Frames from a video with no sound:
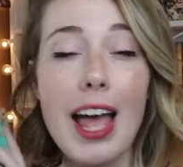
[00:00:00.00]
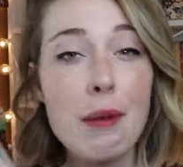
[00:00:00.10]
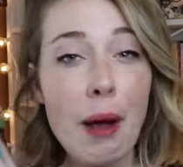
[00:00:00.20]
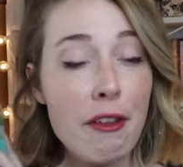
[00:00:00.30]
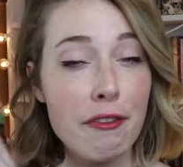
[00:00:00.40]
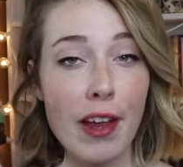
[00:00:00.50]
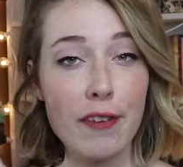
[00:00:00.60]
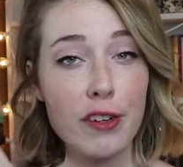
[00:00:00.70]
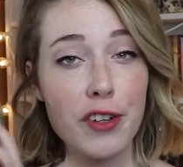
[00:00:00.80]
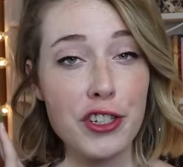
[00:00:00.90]
in my
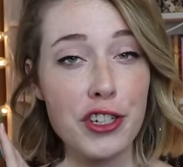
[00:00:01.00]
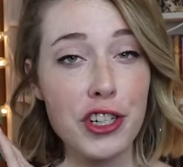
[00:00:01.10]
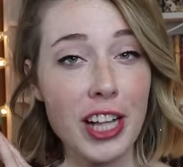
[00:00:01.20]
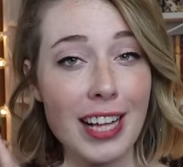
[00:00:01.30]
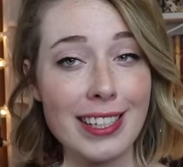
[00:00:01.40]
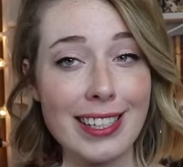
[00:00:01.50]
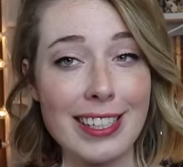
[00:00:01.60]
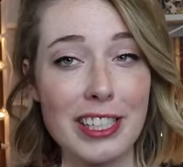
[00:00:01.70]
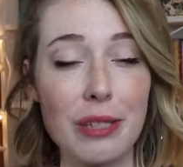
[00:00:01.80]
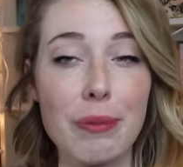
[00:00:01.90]
favorite vintage classic
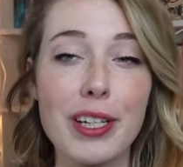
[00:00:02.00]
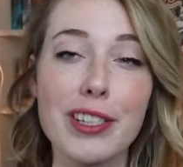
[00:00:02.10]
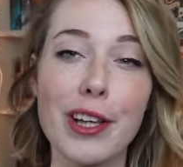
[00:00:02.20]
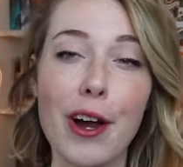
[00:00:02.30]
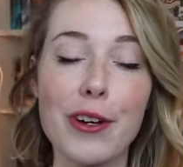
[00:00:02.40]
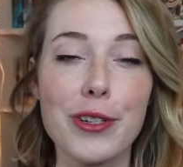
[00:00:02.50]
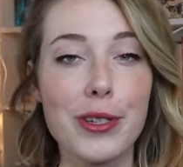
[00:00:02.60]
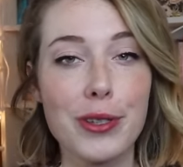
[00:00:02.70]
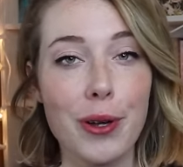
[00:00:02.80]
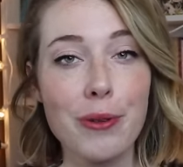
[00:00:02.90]
edition because they are
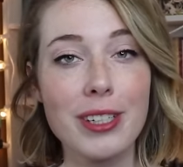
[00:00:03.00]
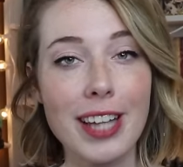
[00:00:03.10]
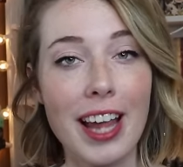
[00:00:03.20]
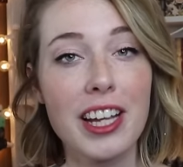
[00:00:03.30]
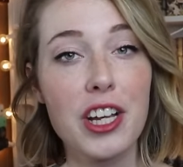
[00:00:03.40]
just so dang